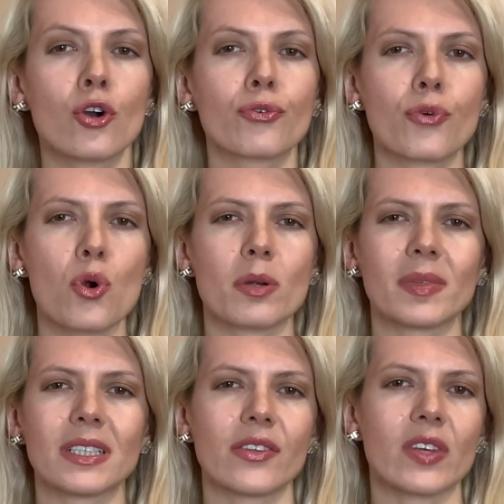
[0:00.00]

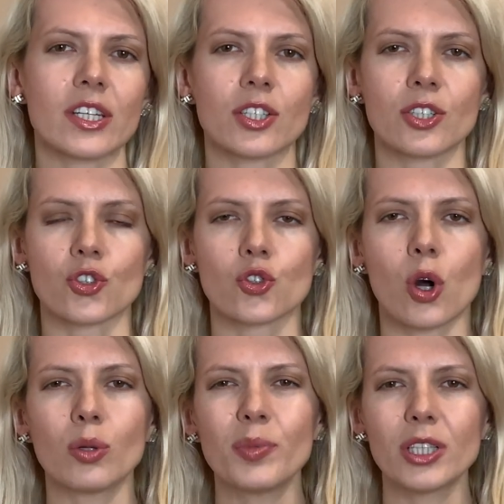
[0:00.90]
Formally, that
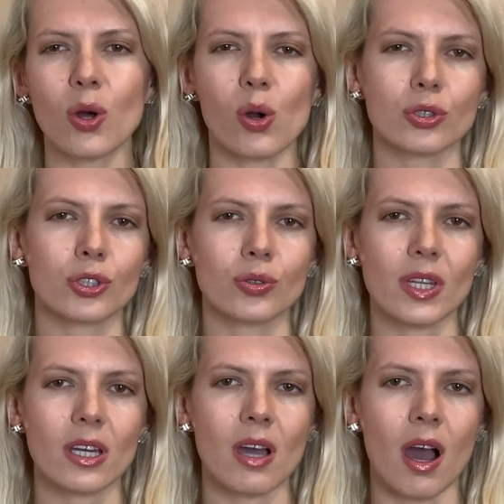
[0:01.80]
control belonged to
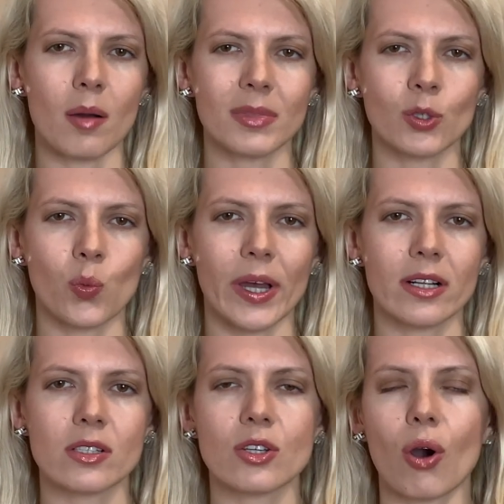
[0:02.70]
the
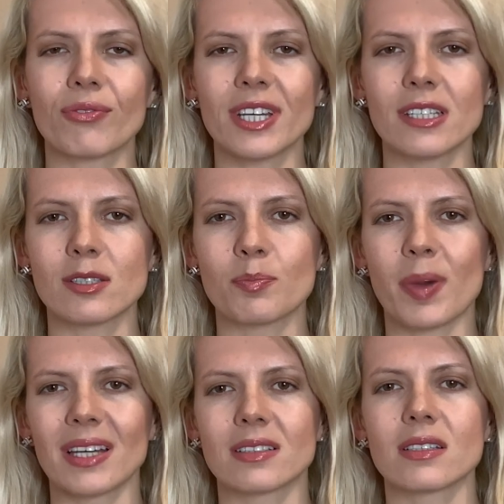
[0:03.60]
Commonwealth of
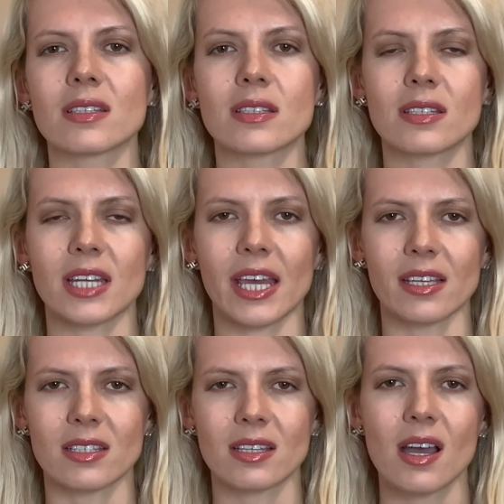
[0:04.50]
Independent
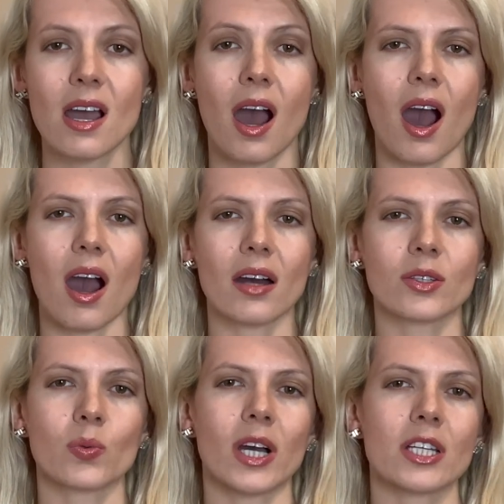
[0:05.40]
States,
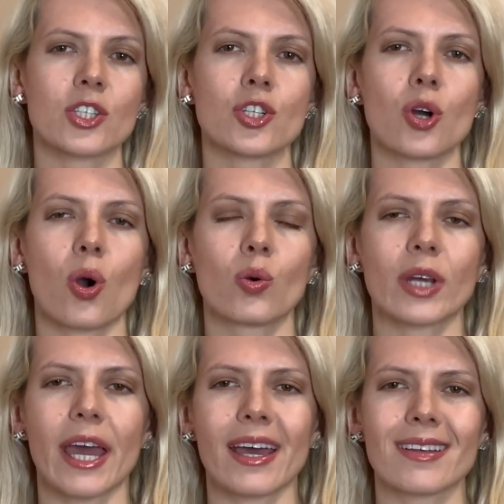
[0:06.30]
otherwise
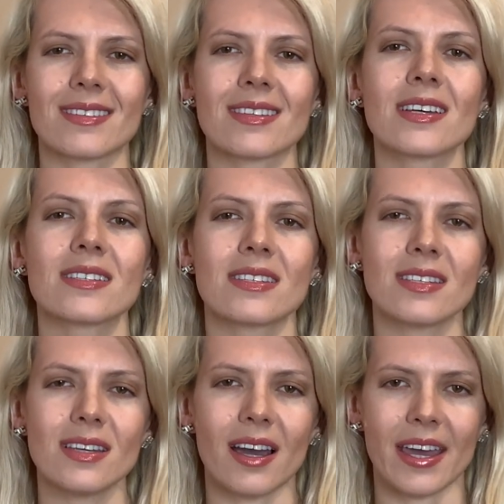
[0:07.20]
known as
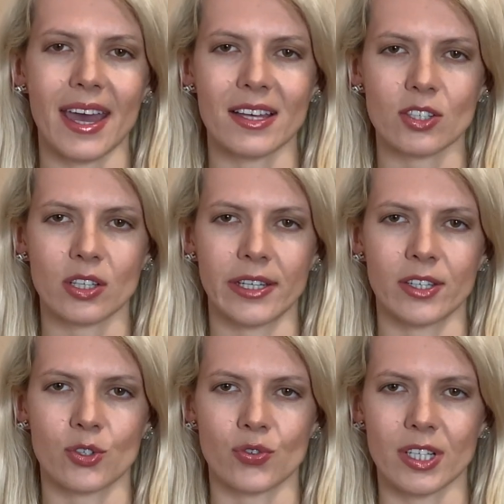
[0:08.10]
CIS
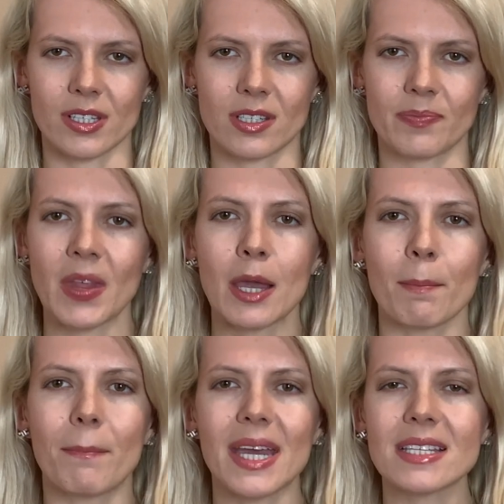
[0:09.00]
countries,
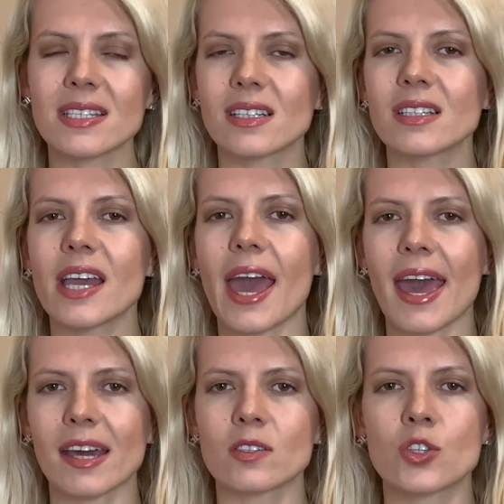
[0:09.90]
basically
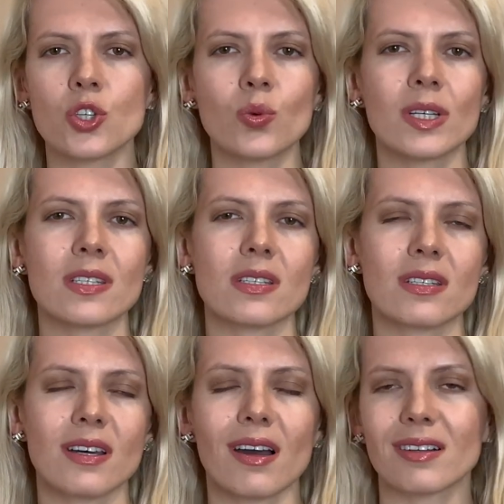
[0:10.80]

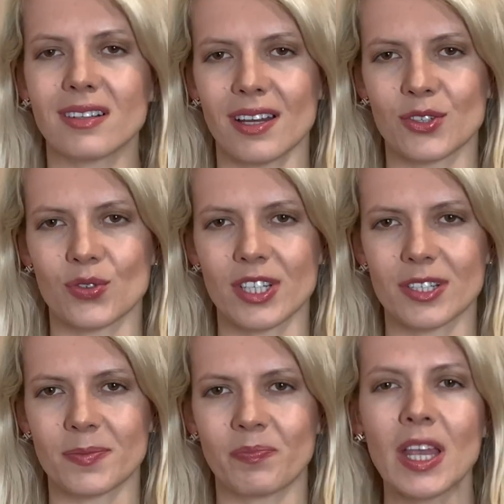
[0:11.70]
ex-USSR
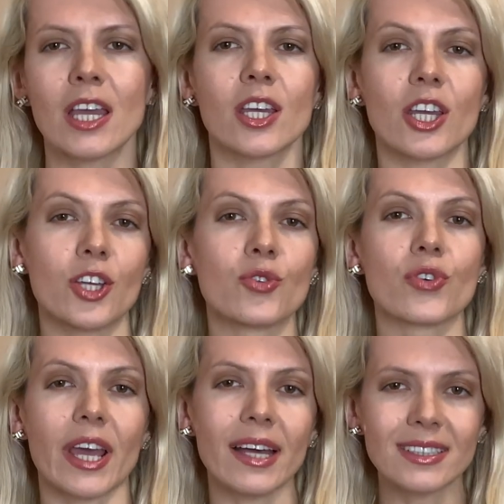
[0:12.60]
countries. In
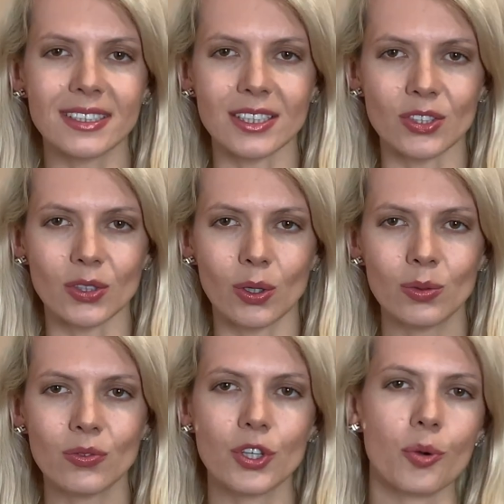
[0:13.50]
reality,
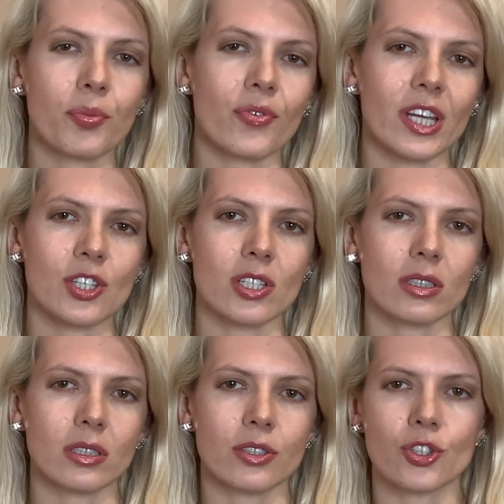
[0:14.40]
though, the
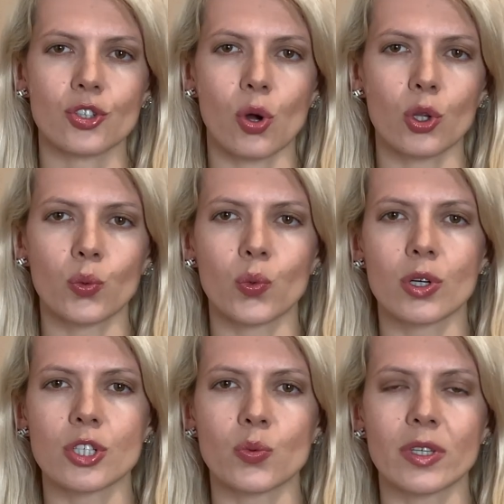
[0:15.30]
operational control
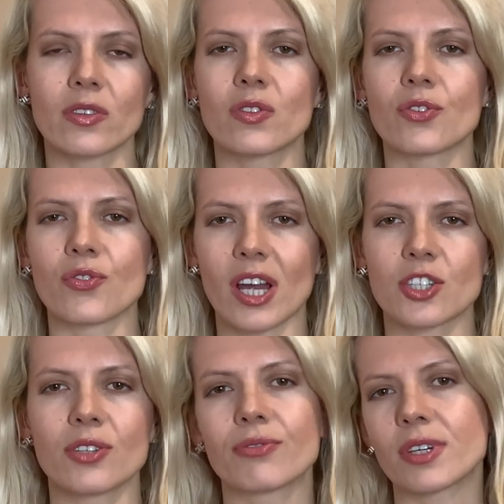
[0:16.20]
was with the
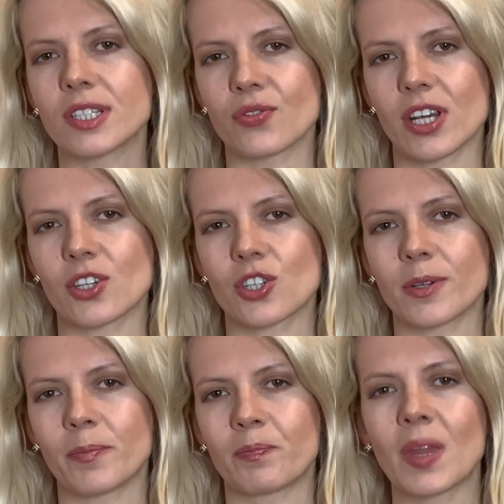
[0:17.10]
Russian
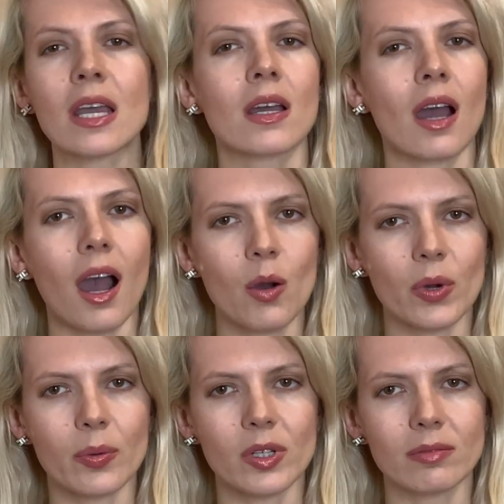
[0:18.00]
Federation.
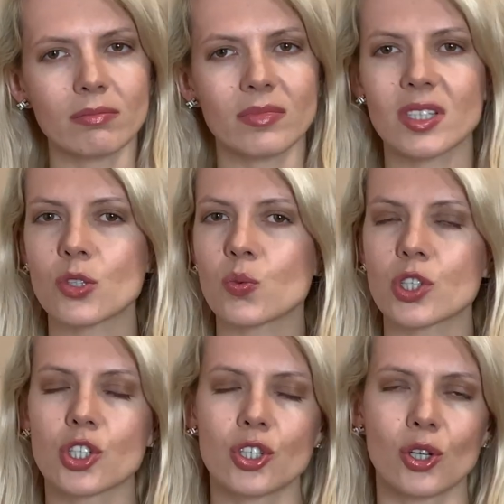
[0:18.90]
However, this
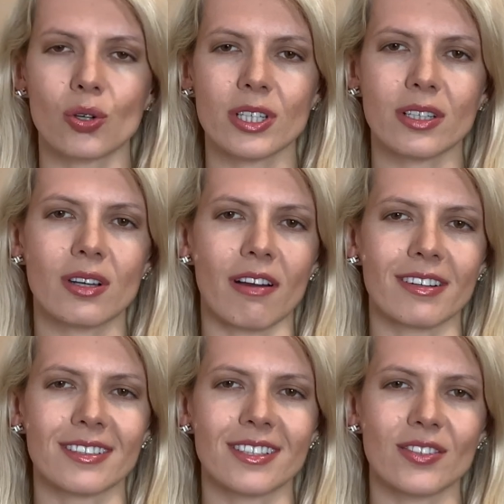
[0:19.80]
was not a
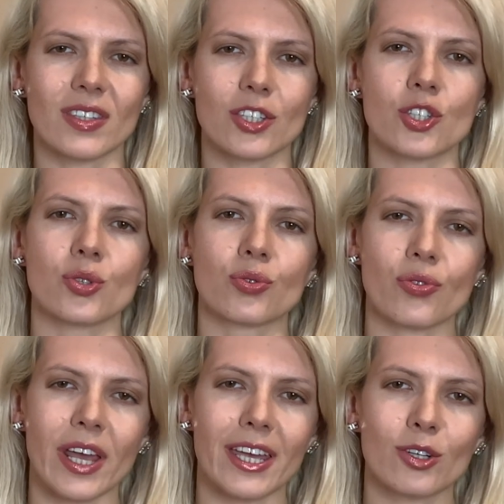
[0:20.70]
guarantee that
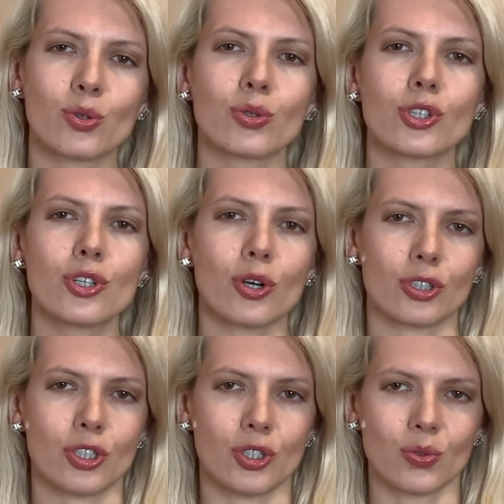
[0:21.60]
Ukraine could
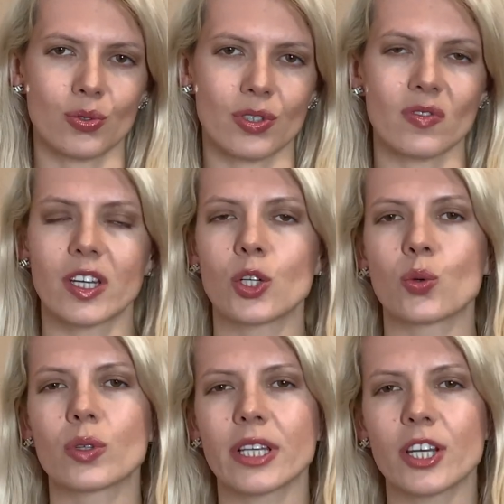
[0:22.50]
not use the
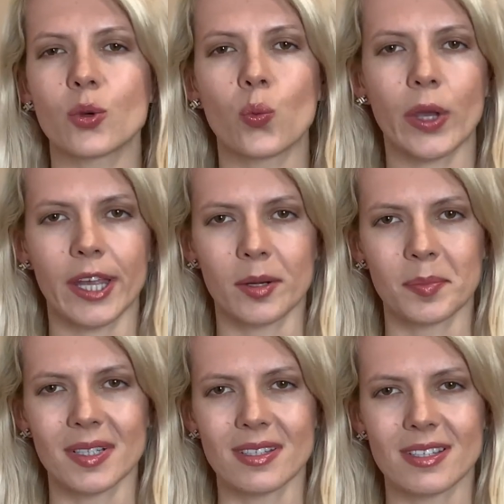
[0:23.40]
nuclear
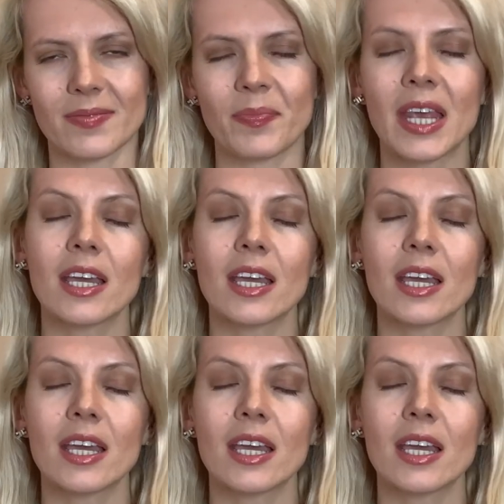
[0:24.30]
weapons.